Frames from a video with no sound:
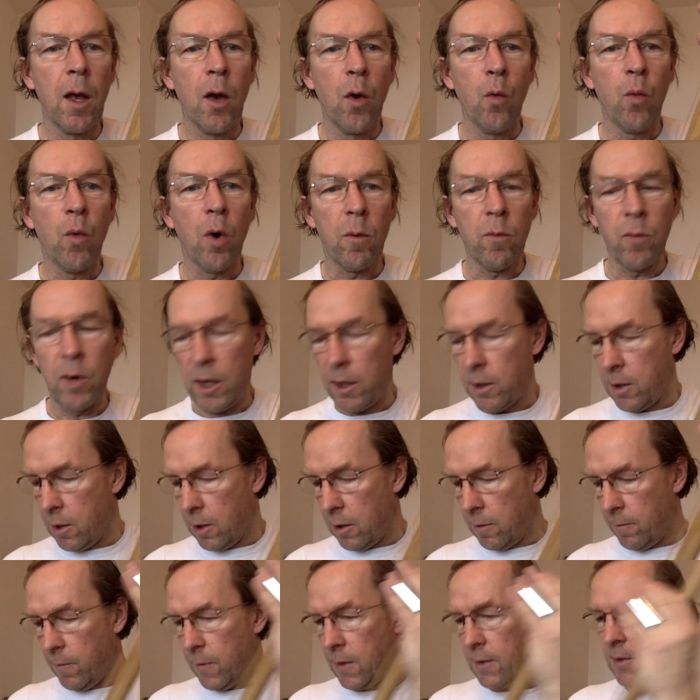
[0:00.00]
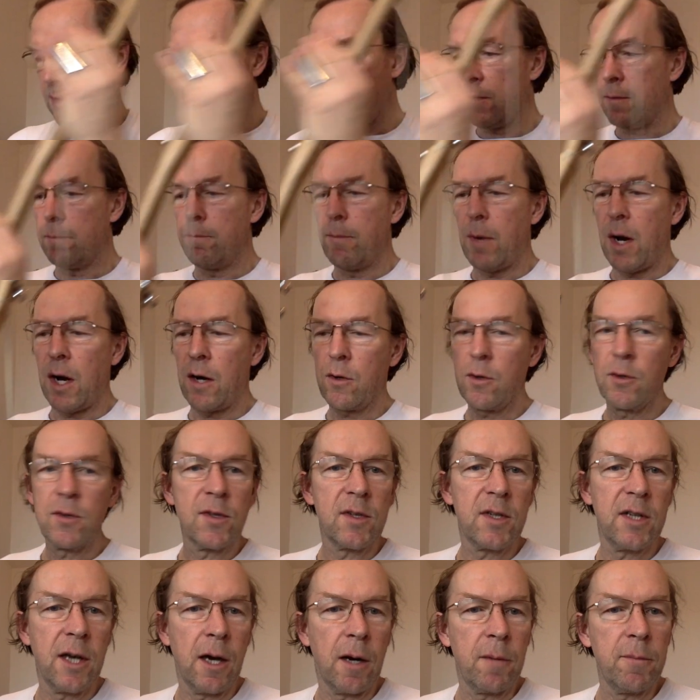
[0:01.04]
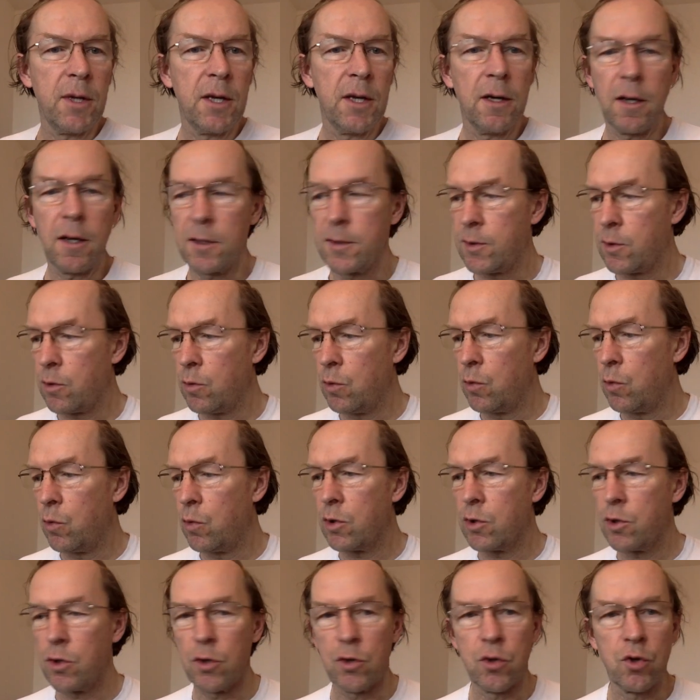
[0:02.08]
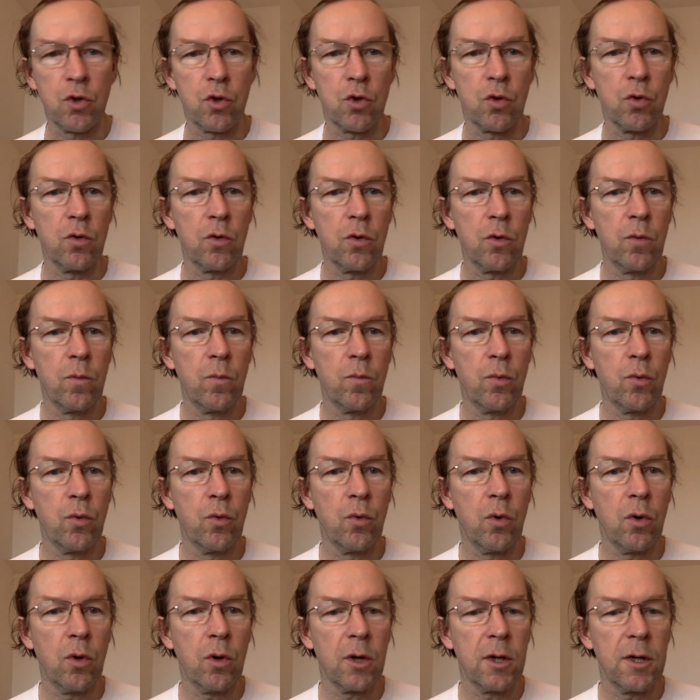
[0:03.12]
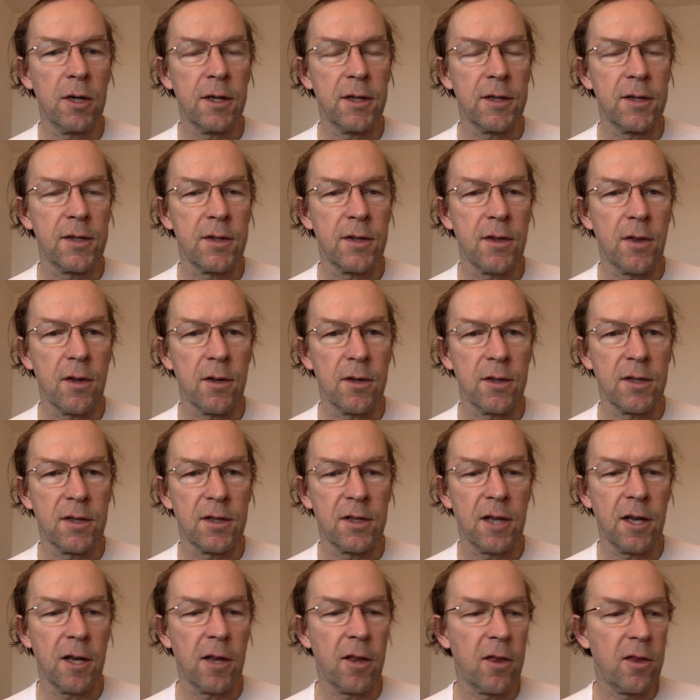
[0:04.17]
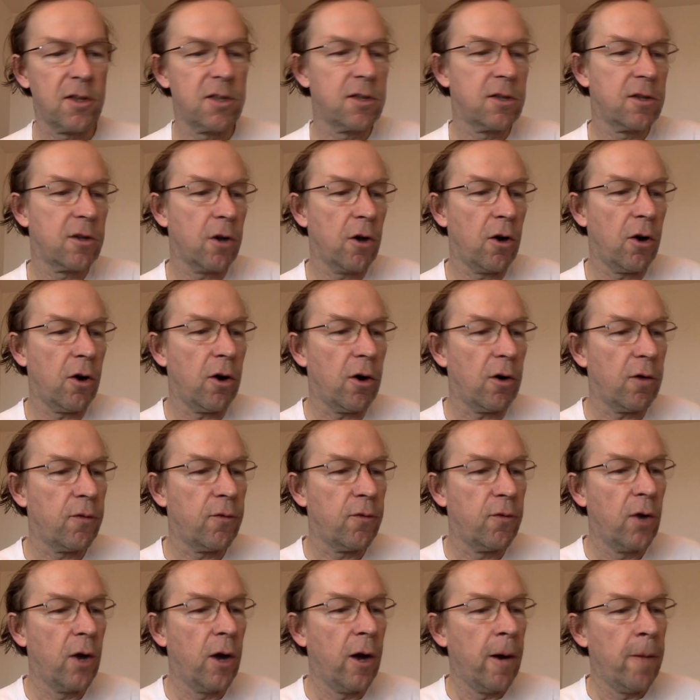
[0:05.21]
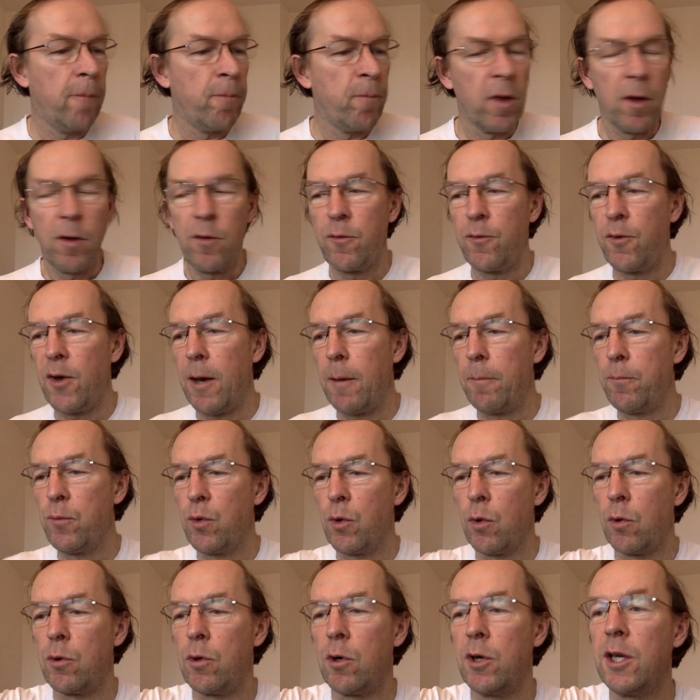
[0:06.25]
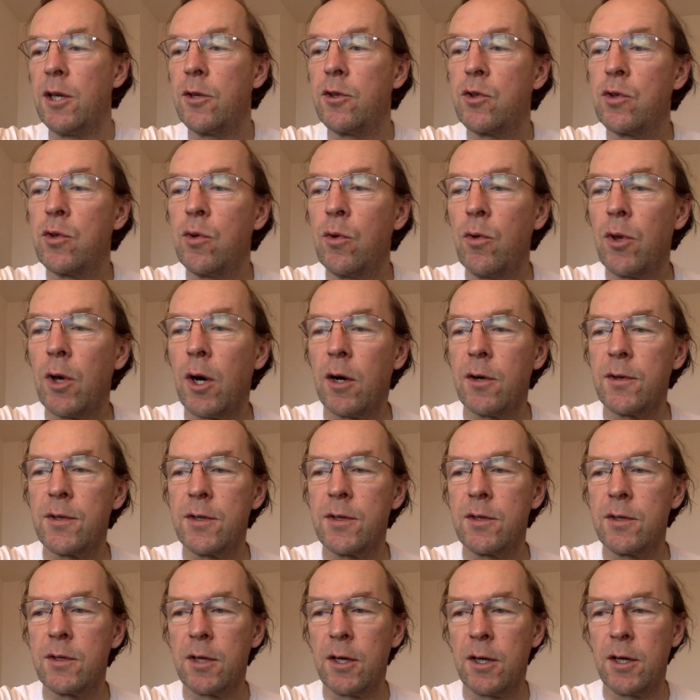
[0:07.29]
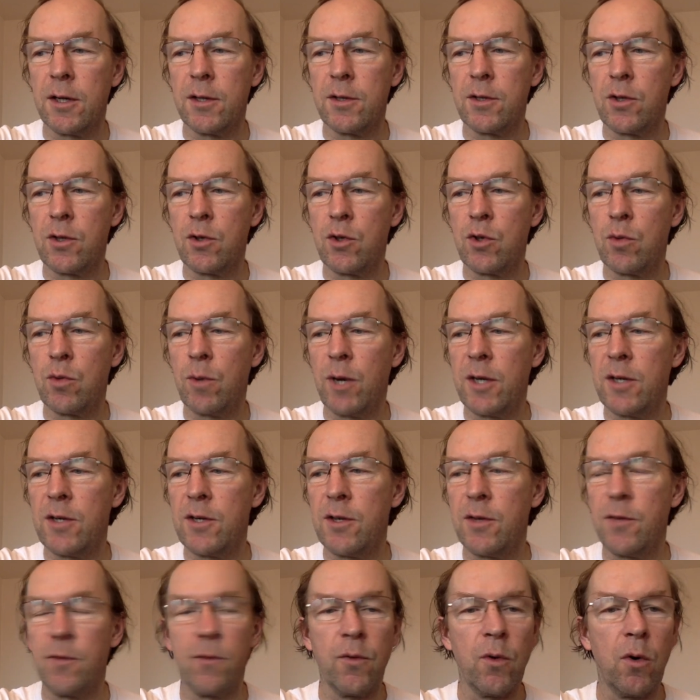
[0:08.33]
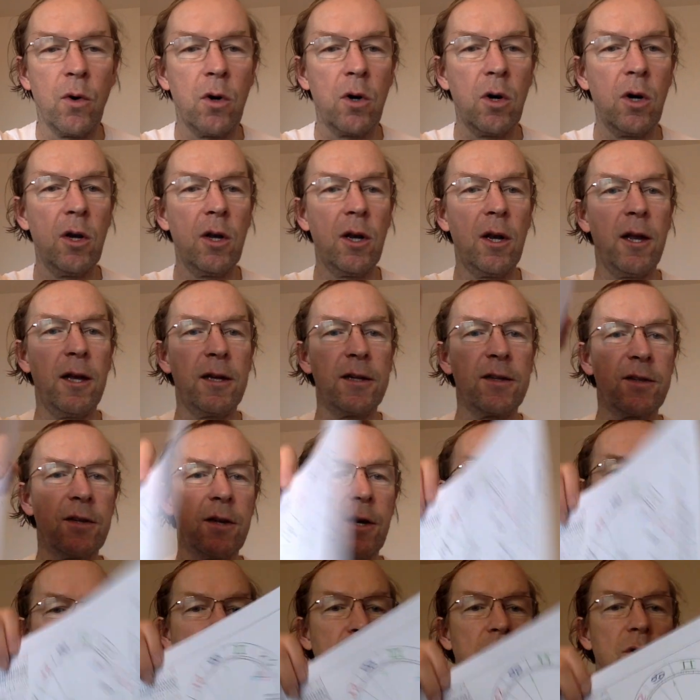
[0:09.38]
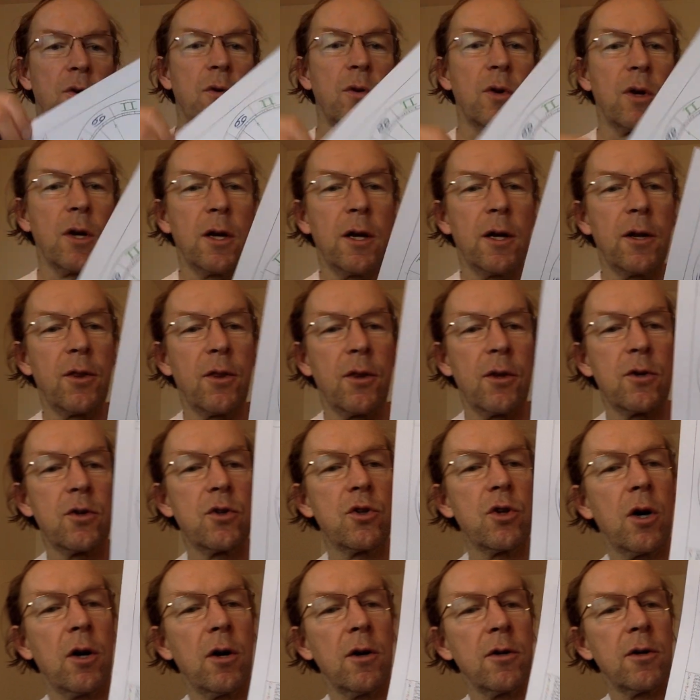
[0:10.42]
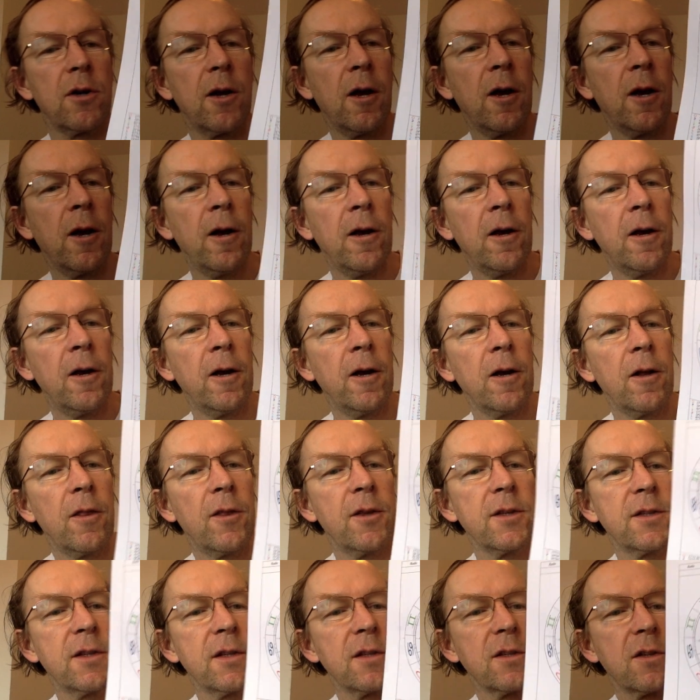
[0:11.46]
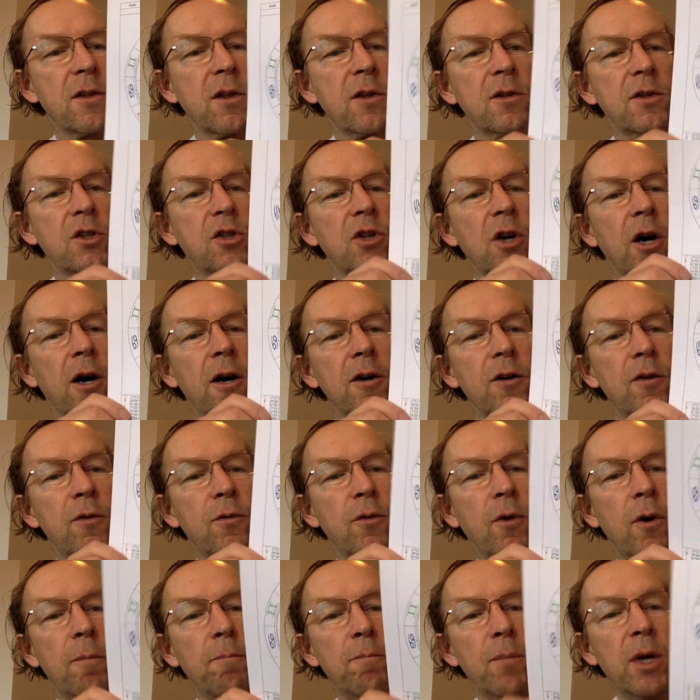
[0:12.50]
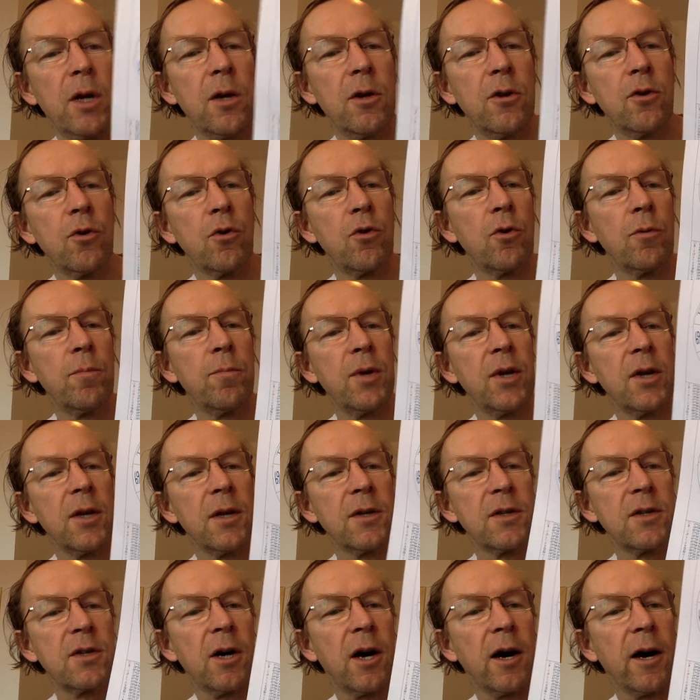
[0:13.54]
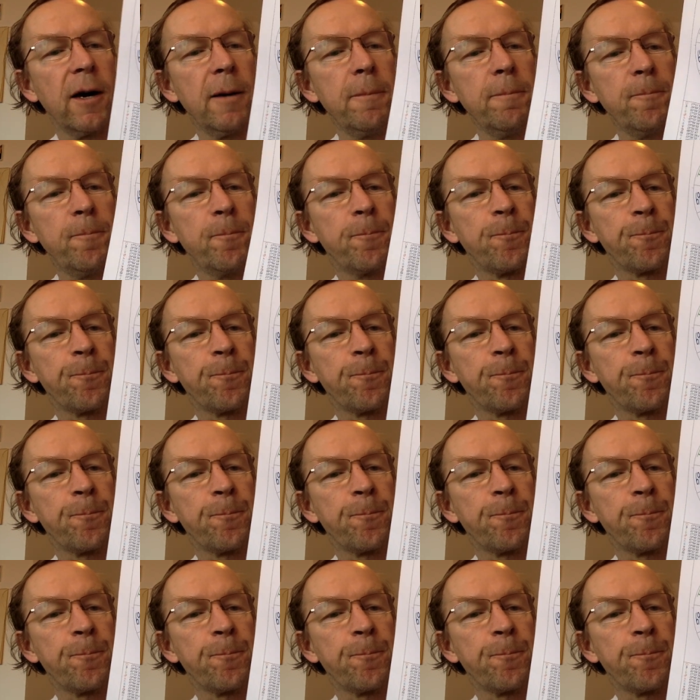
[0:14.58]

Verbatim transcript: Warm welcome. This is Markus Termin, Astrologisches Stundenbuch. It's the 6th of February 2024. Let's have a look at the chart. This is the chart for Middle European time.